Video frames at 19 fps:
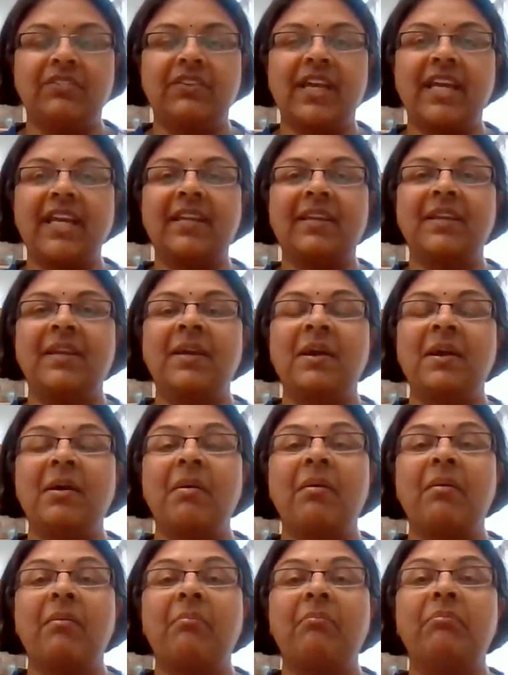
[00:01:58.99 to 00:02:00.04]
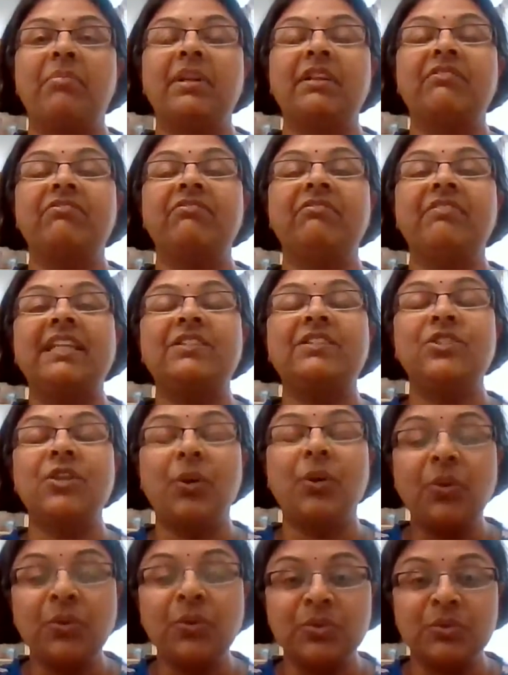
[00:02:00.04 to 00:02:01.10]
right? But if we
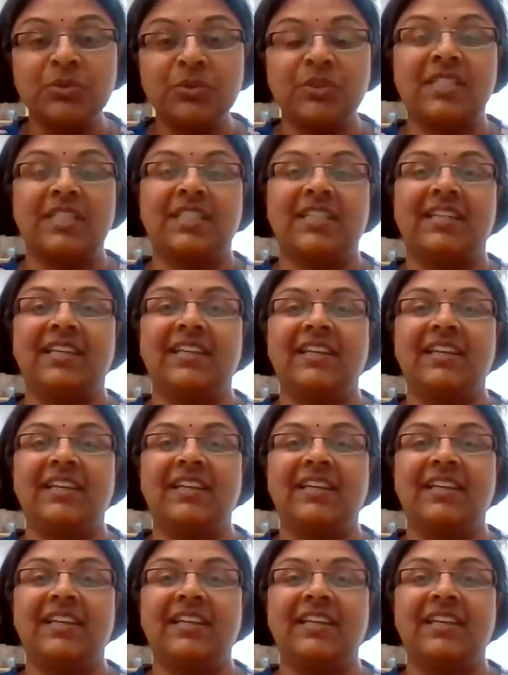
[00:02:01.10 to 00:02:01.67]
don't